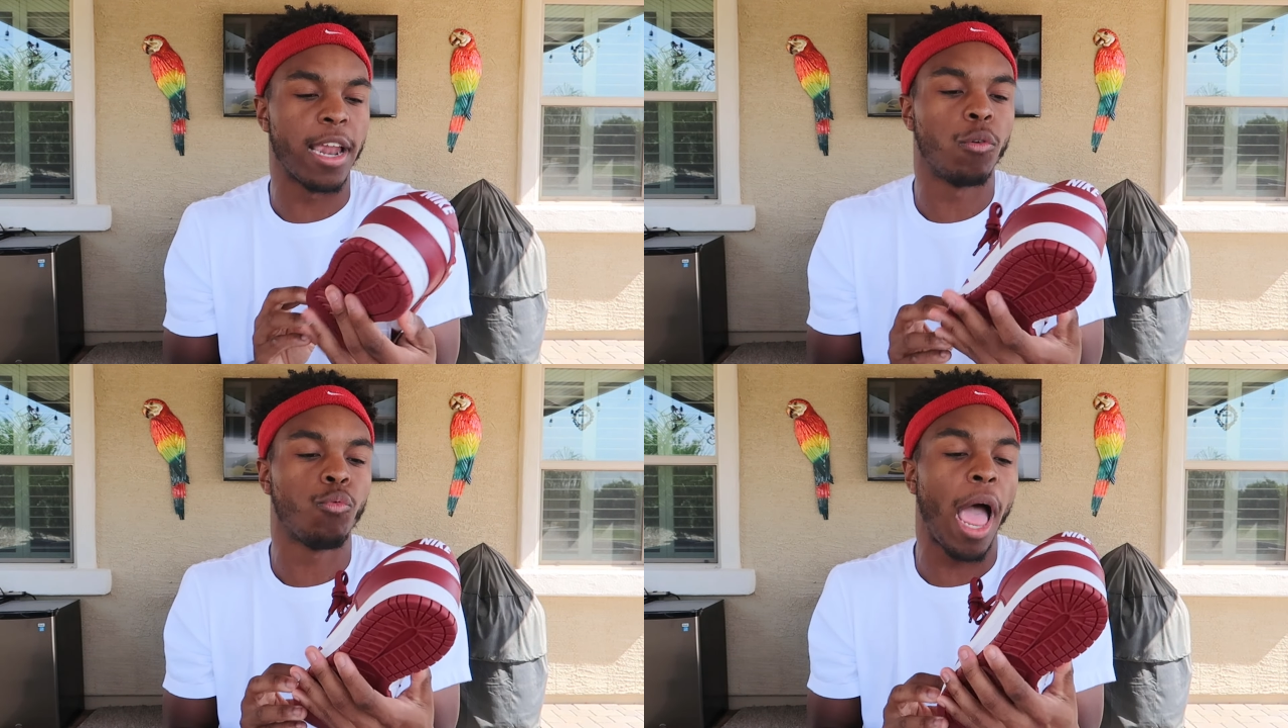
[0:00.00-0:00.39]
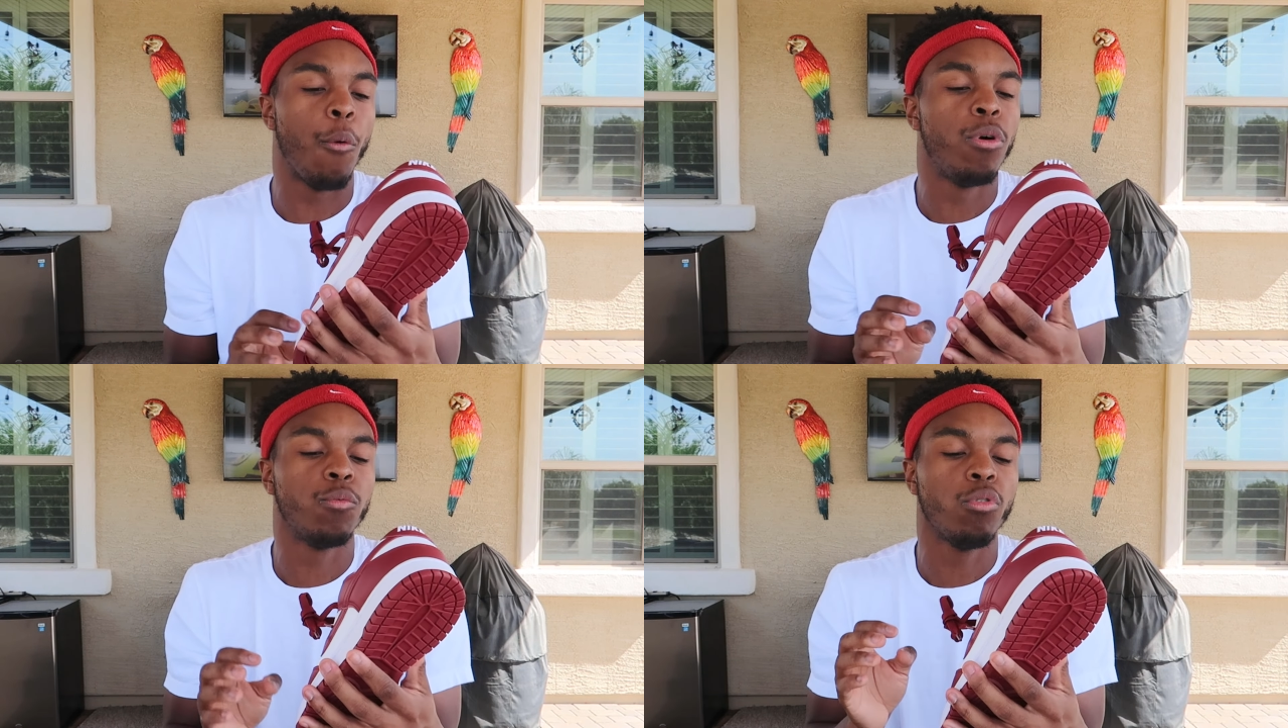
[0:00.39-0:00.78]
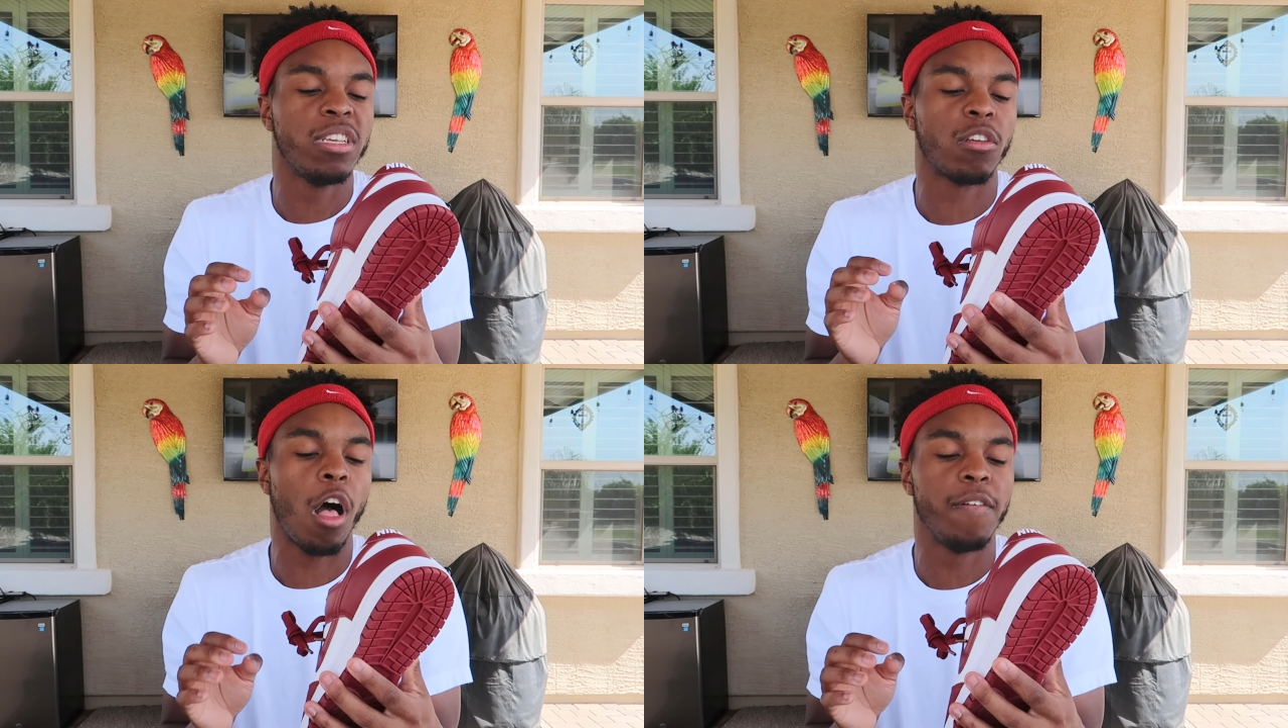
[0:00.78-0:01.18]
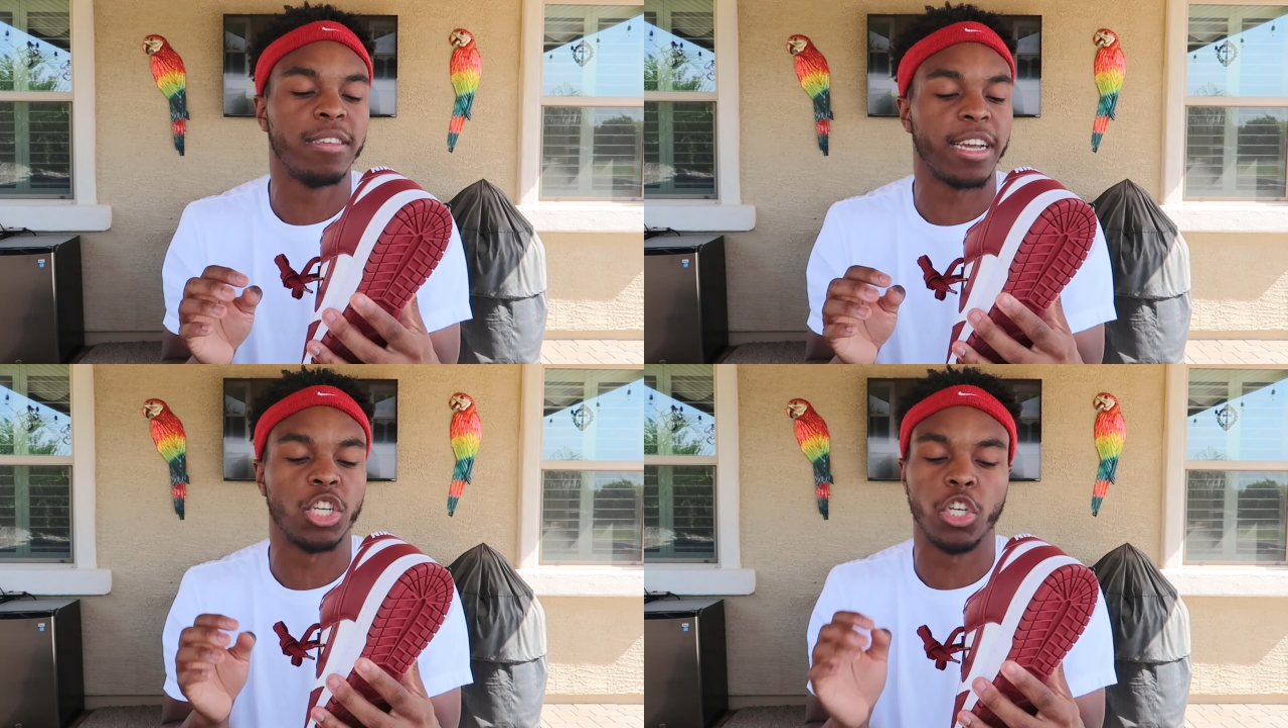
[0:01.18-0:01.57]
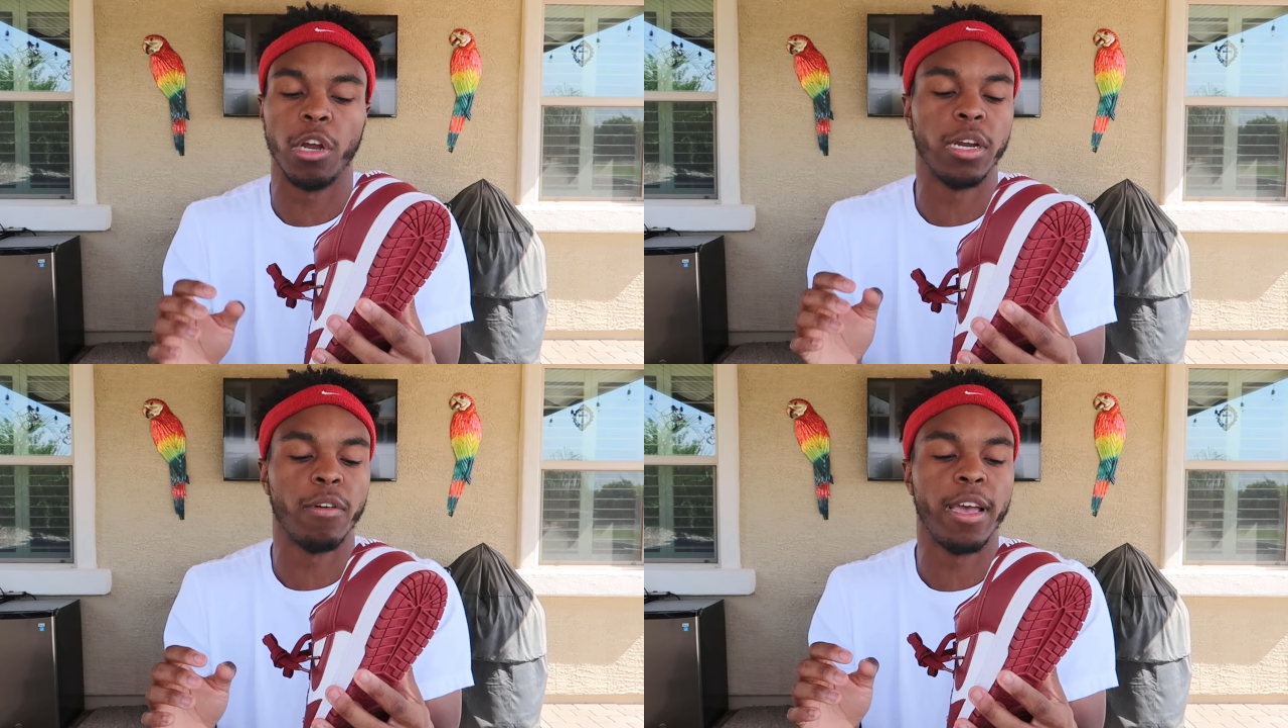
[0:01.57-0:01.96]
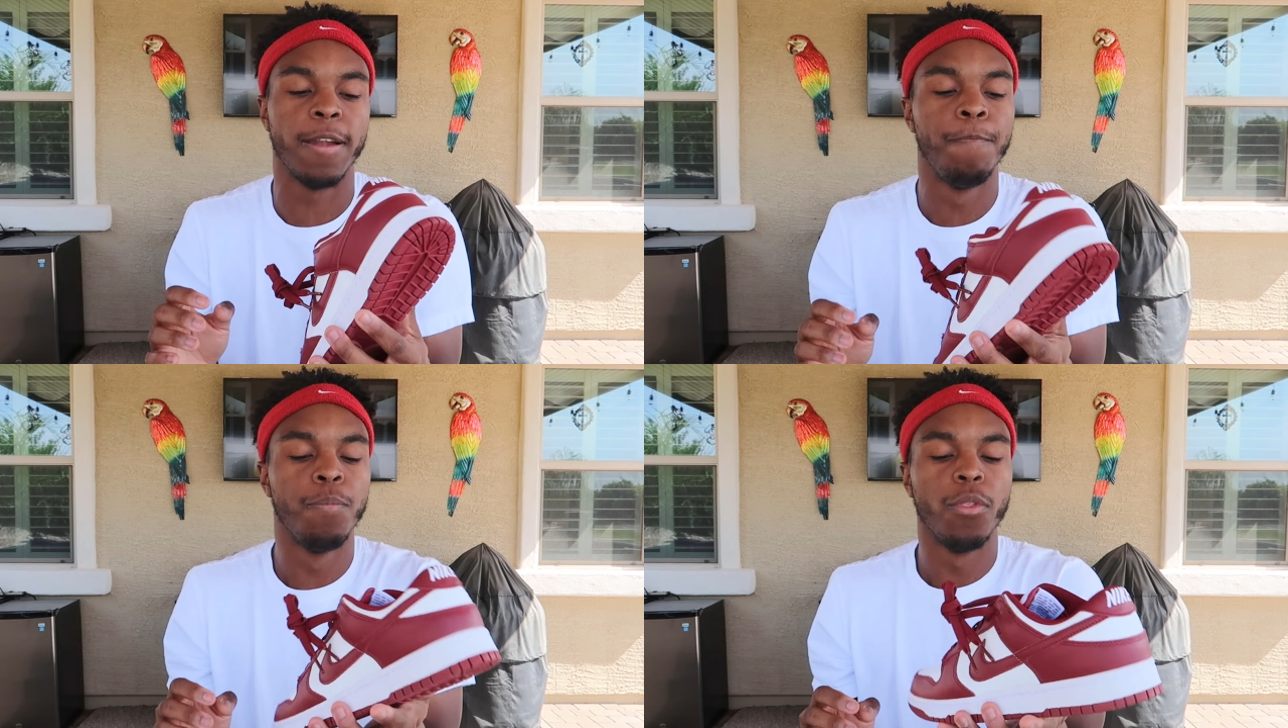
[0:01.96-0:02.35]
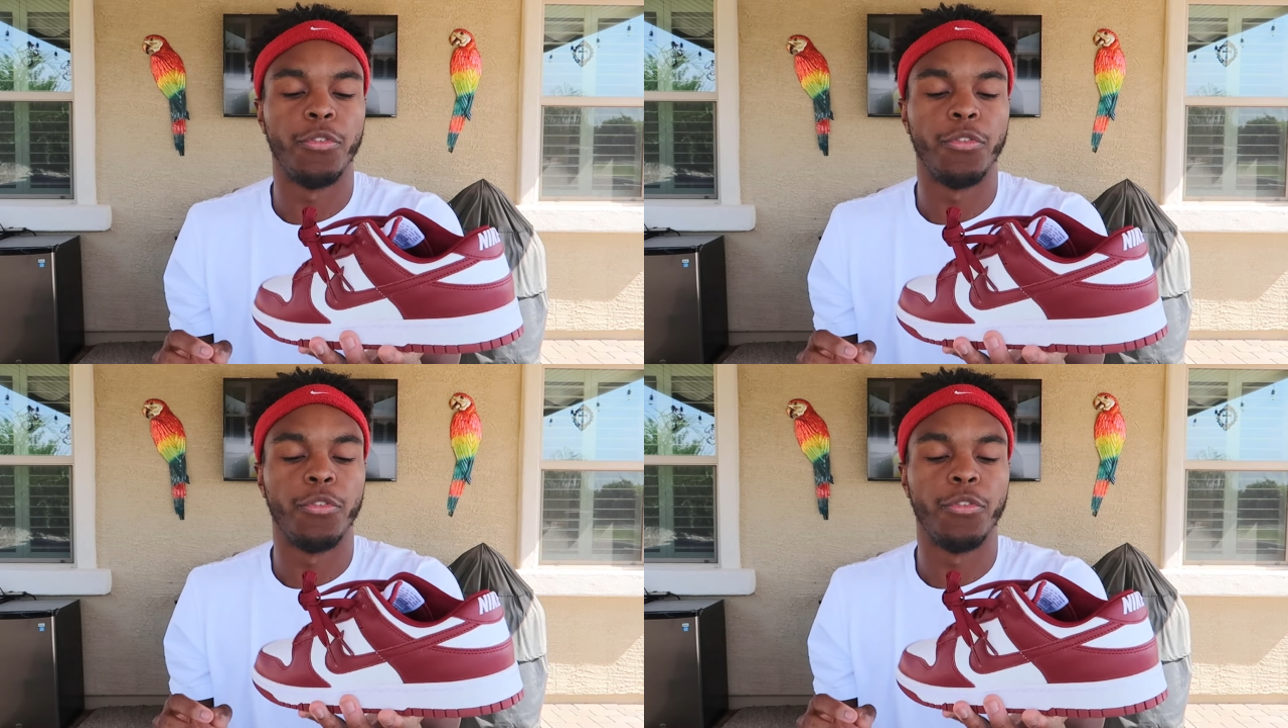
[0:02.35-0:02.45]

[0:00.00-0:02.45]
I don't, I wouldn't really call these like a cherry red.